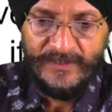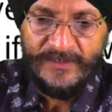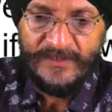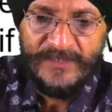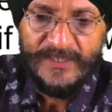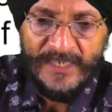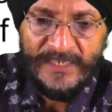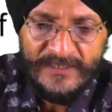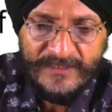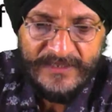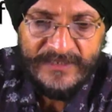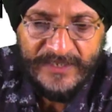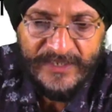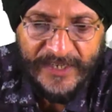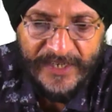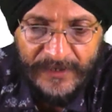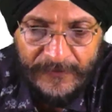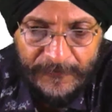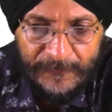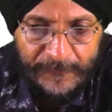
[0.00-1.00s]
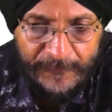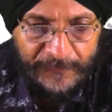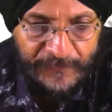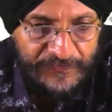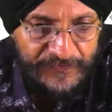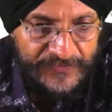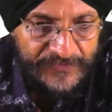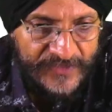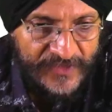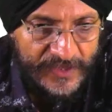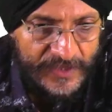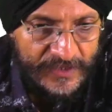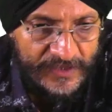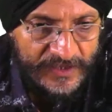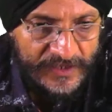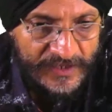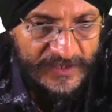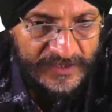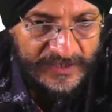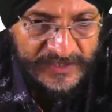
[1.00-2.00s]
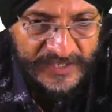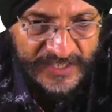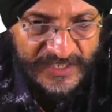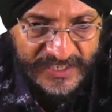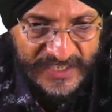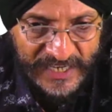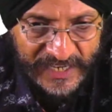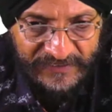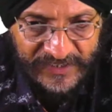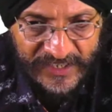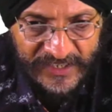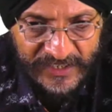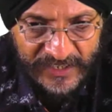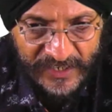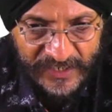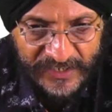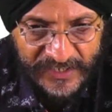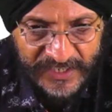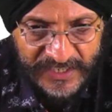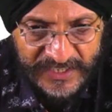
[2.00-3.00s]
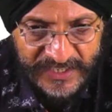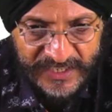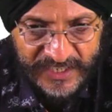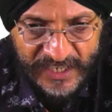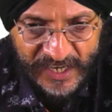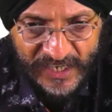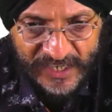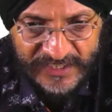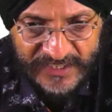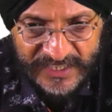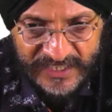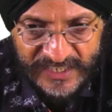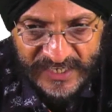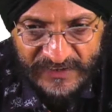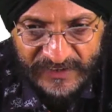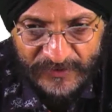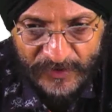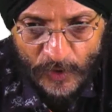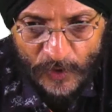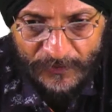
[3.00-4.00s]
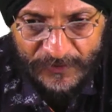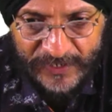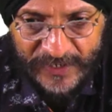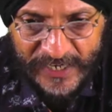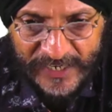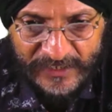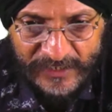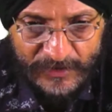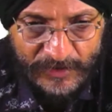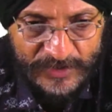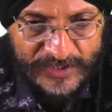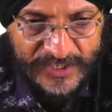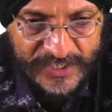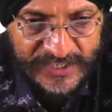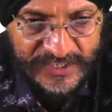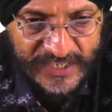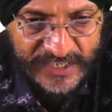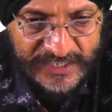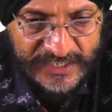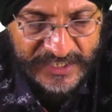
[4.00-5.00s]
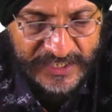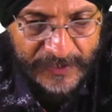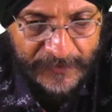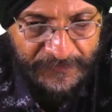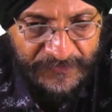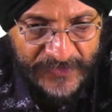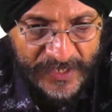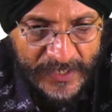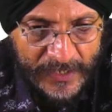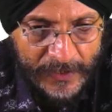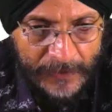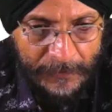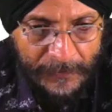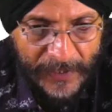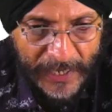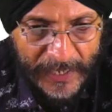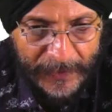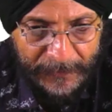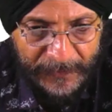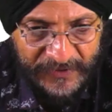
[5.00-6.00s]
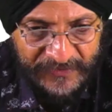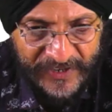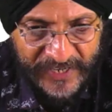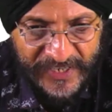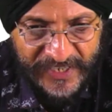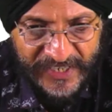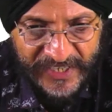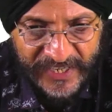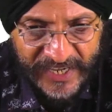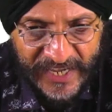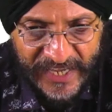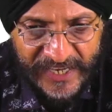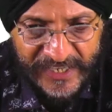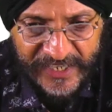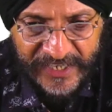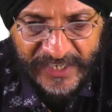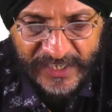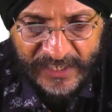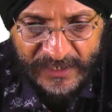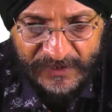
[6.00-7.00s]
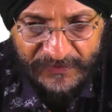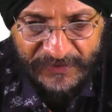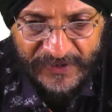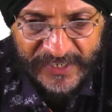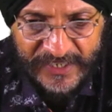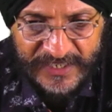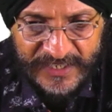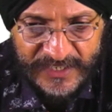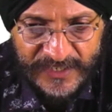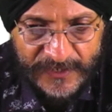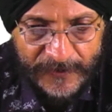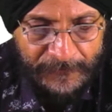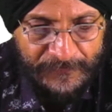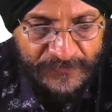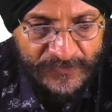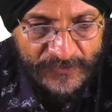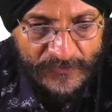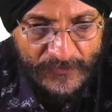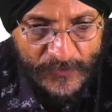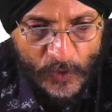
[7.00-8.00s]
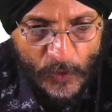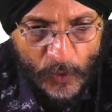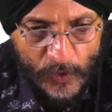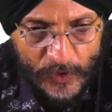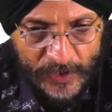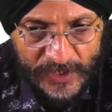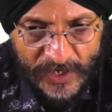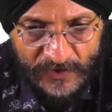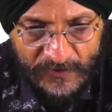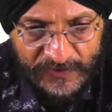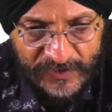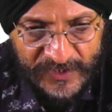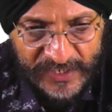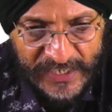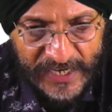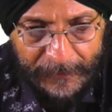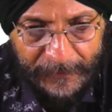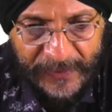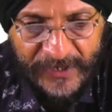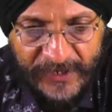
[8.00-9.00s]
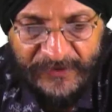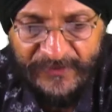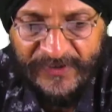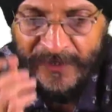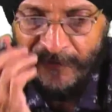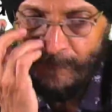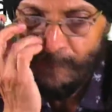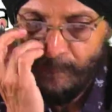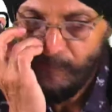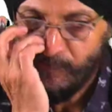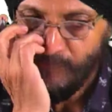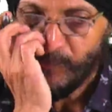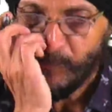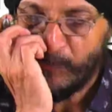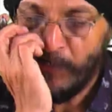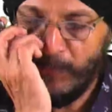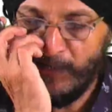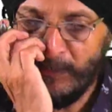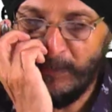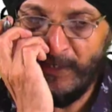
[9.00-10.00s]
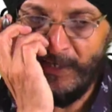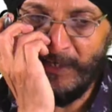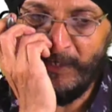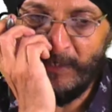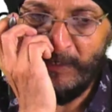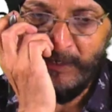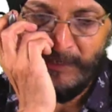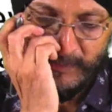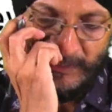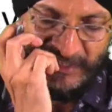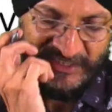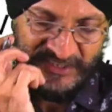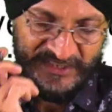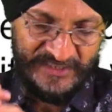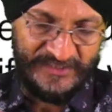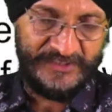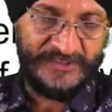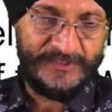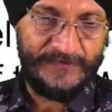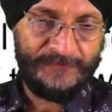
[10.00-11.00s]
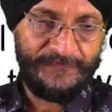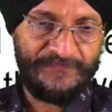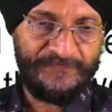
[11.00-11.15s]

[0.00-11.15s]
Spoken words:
Let us read. This level guarantees the highest level of data consistency by preventing any interference or overlap between concurrent transactions.